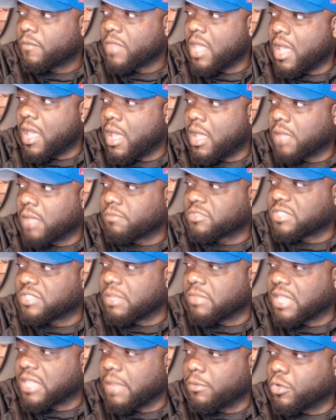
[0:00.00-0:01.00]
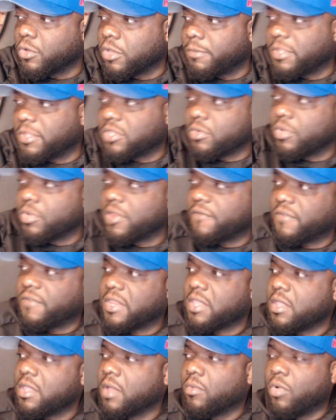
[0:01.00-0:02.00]
Something I'm going to be doing a
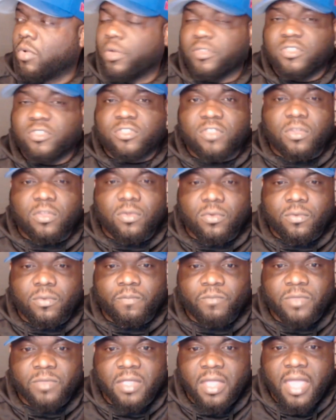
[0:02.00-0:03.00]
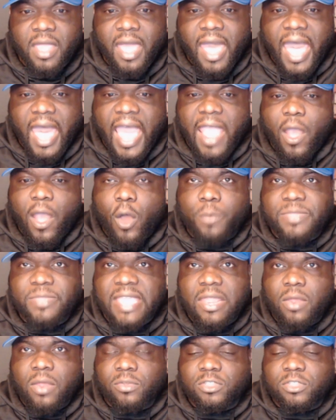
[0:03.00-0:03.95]
video on soon. I hope they don't